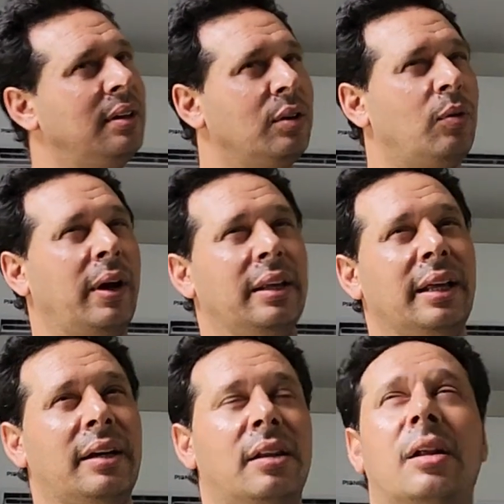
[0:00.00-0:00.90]
quite
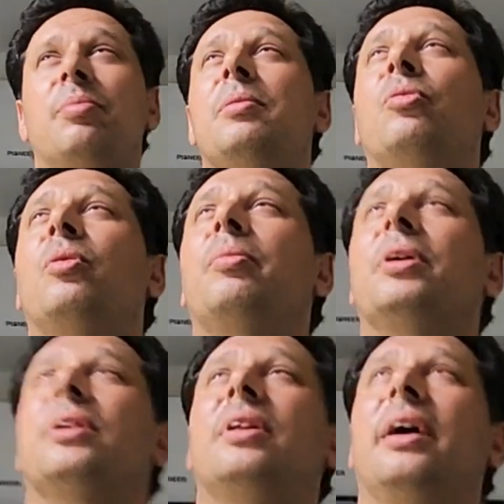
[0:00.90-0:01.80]
like a lot of people would
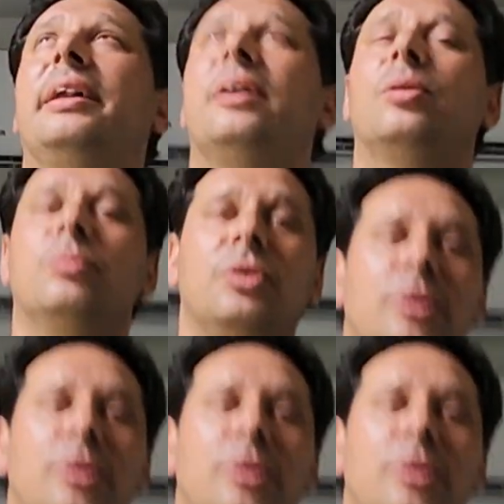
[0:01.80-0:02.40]
build the tiny homes,